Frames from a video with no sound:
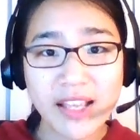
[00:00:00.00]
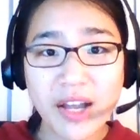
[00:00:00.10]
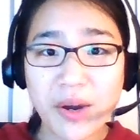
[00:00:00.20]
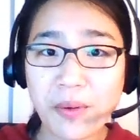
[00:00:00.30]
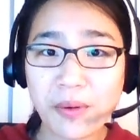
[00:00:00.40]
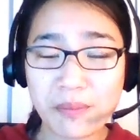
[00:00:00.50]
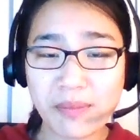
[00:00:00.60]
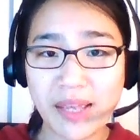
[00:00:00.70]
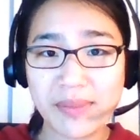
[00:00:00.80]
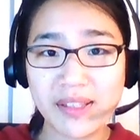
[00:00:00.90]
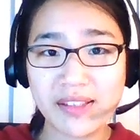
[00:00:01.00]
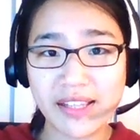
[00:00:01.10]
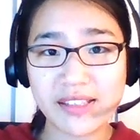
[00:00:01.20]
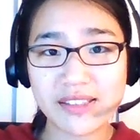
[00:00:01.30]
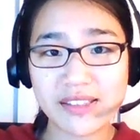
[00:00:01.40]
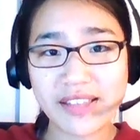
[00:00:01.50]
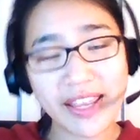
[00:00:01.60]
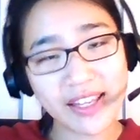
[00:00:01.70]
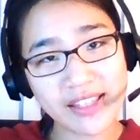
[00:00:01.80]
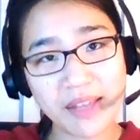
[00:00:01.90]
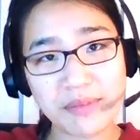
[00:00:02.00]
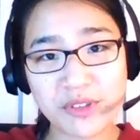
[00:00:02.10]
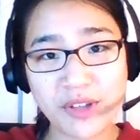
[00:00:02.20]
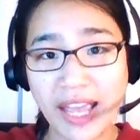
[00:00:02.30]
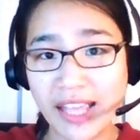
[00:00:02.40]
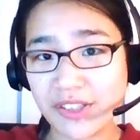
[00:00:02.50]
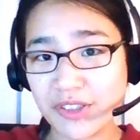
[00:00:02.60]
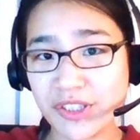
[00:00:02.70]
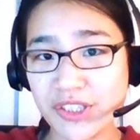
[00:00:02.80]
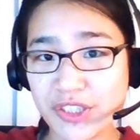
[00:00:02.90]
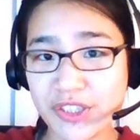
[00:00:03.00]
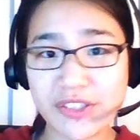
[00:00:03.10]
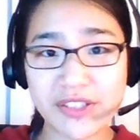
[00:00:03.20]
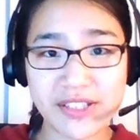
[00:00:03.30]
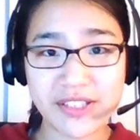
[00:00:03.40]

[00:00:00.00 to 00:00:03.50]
Or maybe like take them to annual children's